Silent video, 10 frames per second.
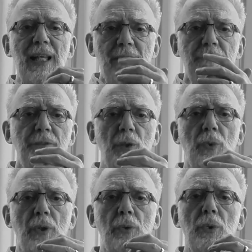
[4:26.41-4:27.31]

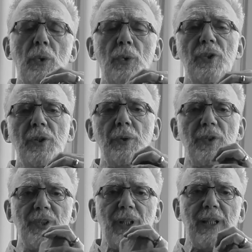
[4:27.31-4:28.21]
Everyone who goes into a
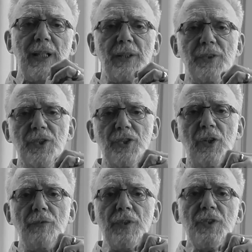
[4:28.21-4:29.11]
psychiatrist's
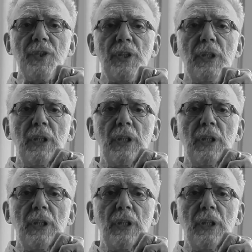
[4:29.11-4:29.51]
office